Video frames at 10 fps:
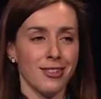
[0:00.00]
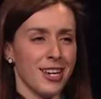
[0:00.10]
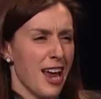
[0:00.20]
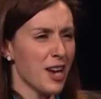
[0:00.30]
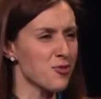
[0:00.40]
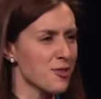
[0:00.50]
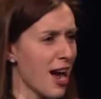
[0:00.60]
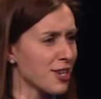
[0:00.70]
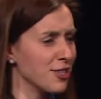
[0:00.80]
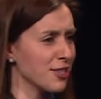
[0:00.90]
your natural
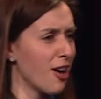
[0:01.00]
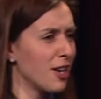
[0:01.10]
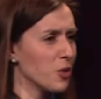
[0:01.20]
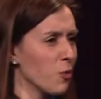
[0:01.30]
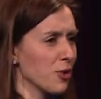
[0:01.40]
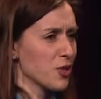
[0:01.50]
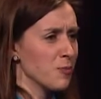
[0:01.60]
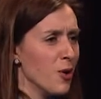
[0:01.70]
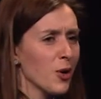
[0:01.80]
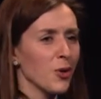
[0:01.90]
reaction is kind of to want to
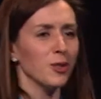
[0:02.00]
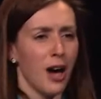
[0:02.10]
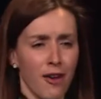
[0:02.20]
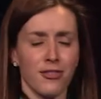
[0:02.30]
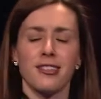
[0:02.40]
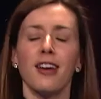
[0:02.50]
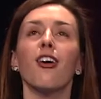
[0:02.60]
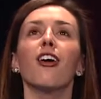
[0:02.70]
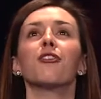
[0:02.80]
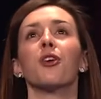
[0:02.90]
smirk or laugh and say,
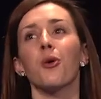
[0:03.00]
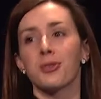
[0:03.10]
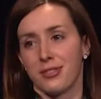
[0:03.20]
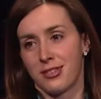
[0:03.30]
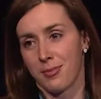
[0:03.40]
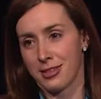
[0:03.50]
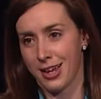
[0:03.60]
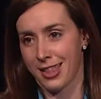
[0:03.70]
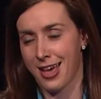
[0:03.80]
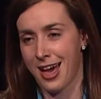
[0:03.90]
"Oh, of course it's something
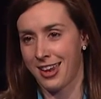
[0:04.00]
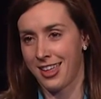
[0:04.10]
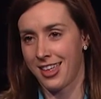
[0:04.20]
like that."